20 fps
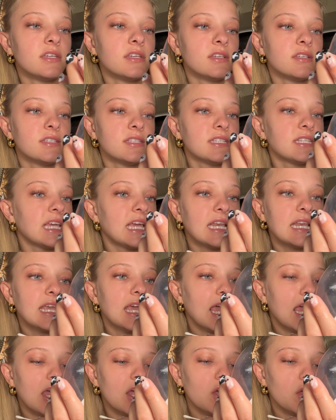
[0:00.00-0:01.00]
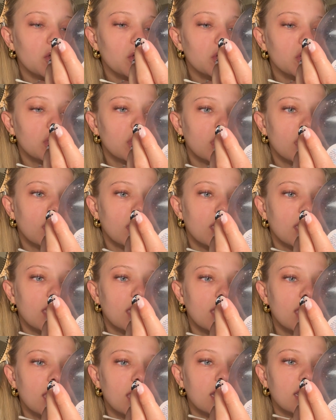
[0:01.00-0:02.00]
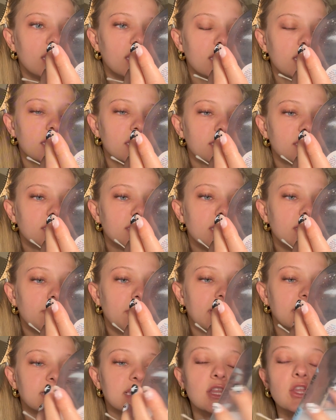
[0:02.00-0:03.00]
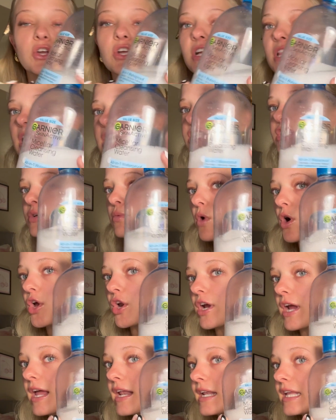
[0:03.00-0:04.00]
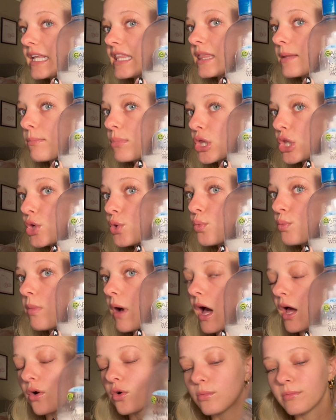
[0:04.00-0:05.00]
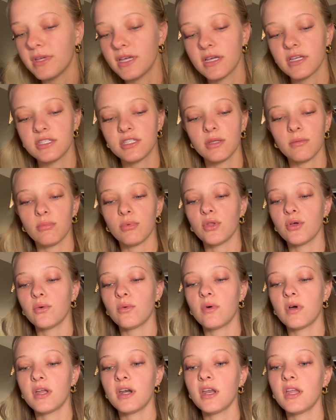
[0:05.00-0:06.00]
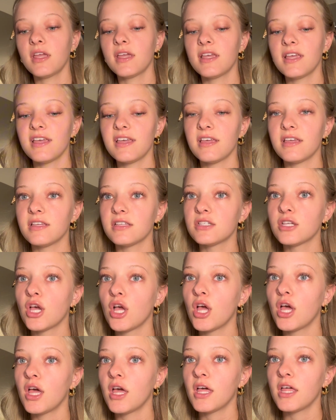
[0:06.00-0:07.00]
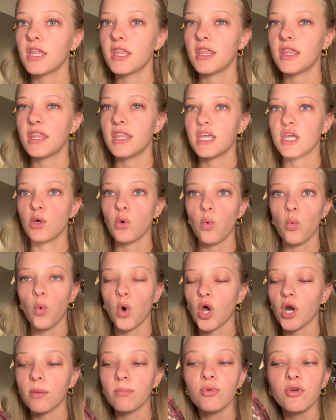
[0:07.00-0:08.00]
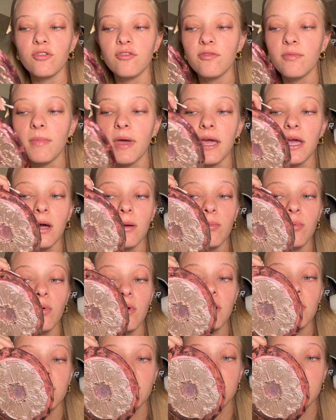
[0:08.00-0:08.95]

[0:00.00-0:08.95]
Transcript: skincare, and it is the micellar cleansing water, and in the blue bottle, because the blue one is the waterproof makeup one.